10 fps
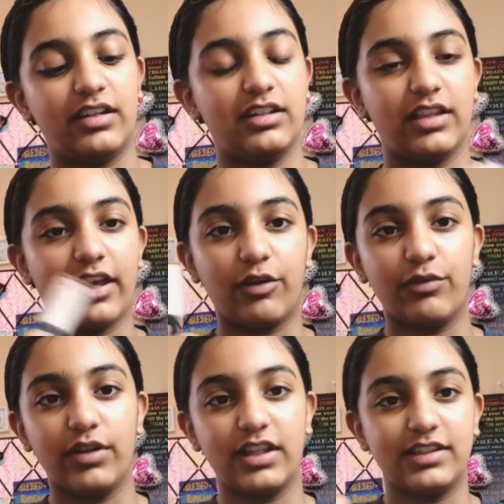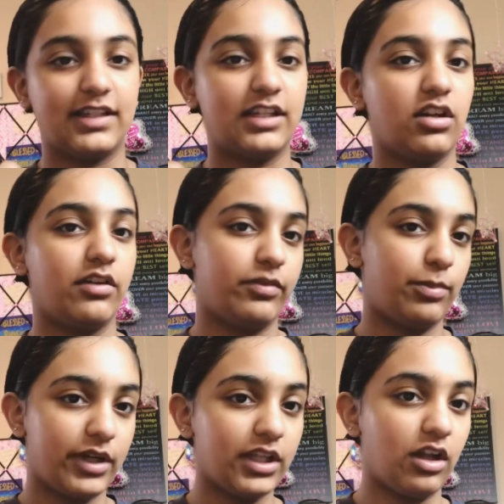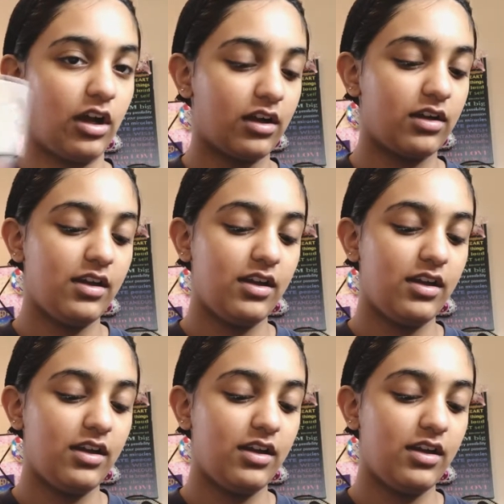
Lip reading: it stays on for pretty long.